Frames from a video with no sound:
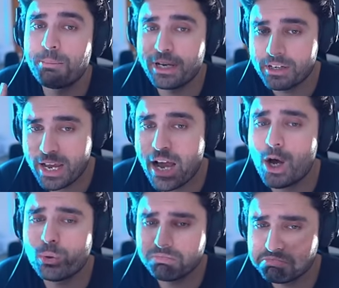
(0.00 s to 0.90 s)
but
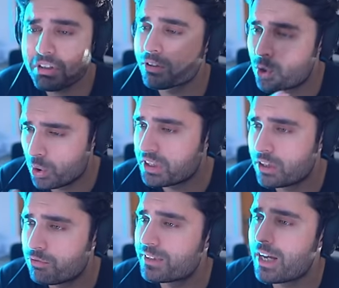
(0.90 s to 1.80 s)
now, going
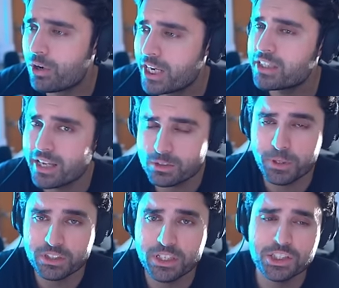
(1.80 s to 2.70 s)
in without any
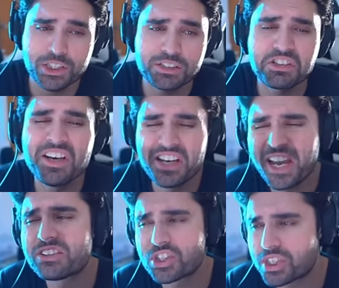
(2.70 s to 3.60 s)
expectations,
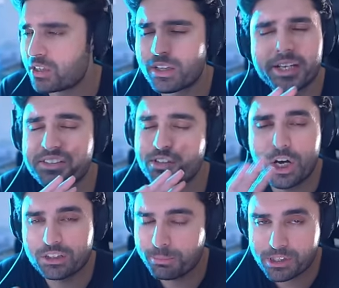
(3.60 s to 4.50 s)
it's chill. It's
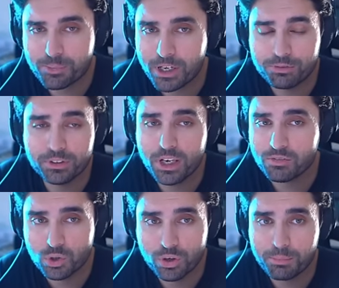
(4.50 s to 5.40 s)
not the best Battlefield
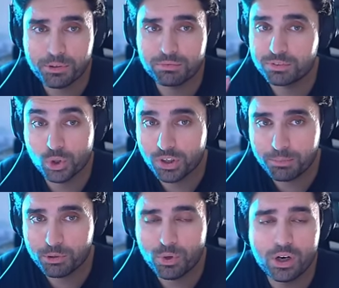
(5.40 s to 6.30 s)
game, don't get me, don't
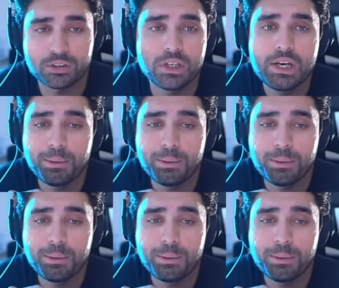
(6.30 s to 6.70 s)
get me wrong,